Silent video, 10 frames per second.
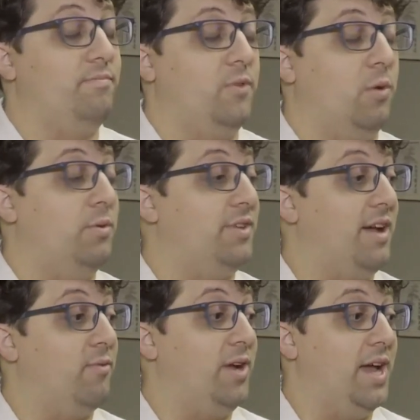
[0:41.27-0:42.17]
almost
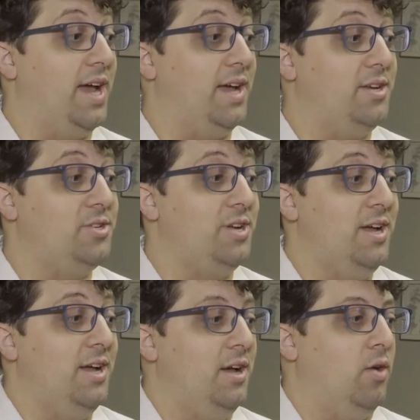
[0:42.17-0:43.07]
every age,
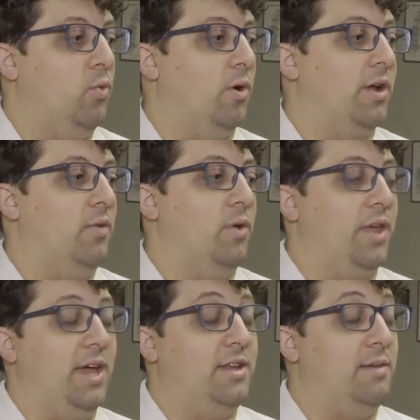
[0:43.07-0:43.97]
working with
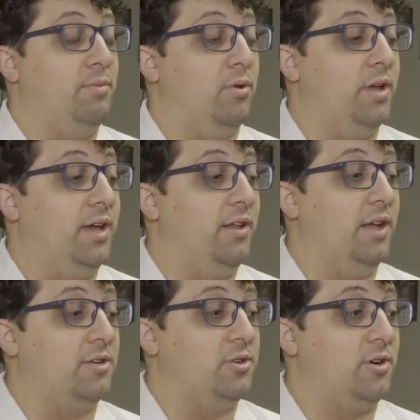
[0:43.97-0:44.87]
anti bullying
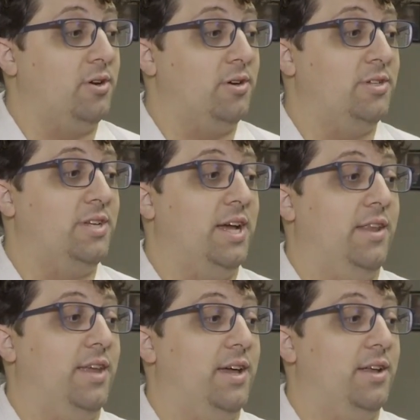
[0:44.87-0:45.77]
lecturers,
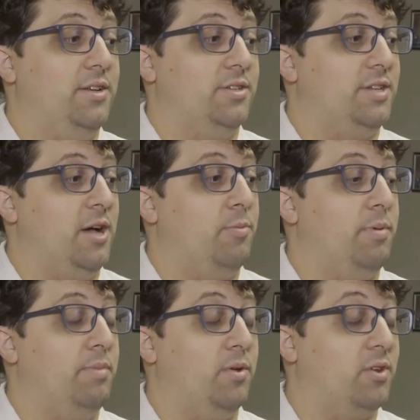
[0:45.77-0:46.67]
and then just
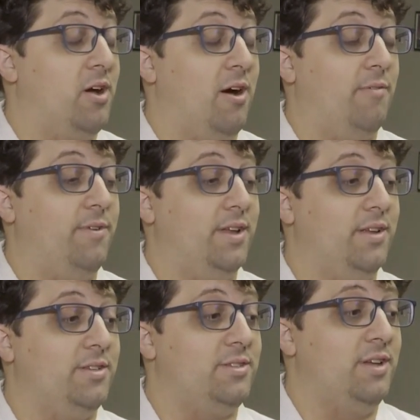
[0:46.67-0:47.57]
helping build
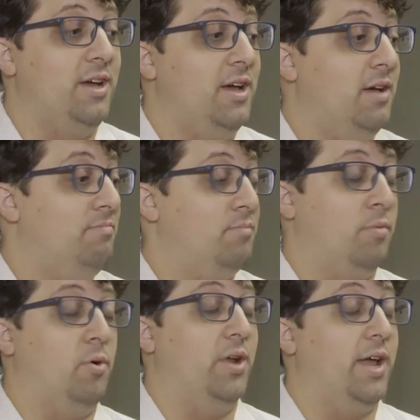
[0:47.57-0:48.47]
confidence,
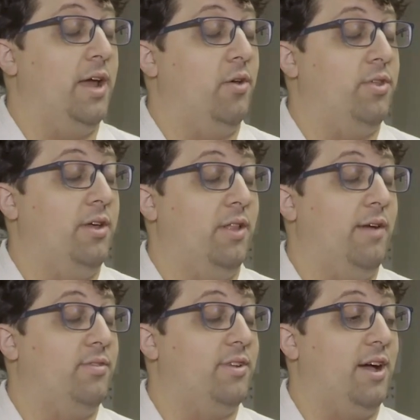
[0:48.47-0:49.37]
promoting healthy
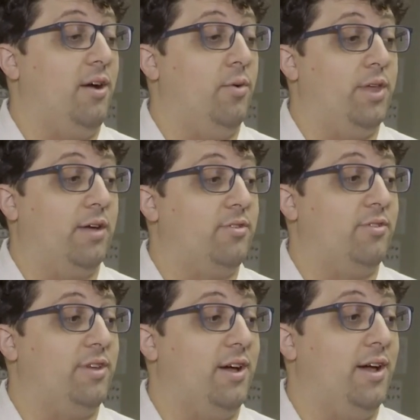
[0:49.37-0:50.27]
lifestyle with
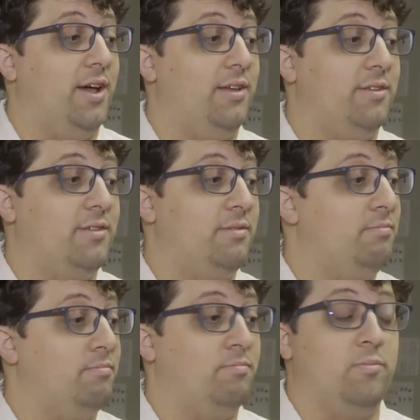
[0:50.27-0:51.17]
exercise,
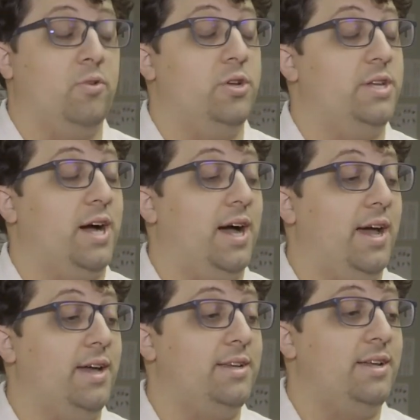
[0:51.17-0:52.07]
good
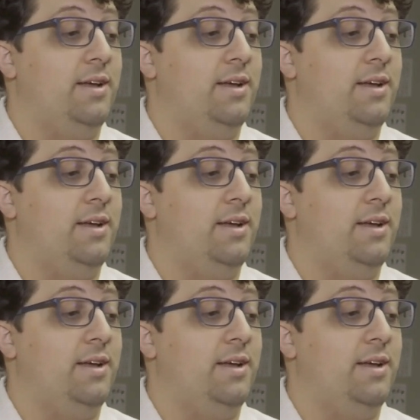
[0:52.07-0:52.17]
diet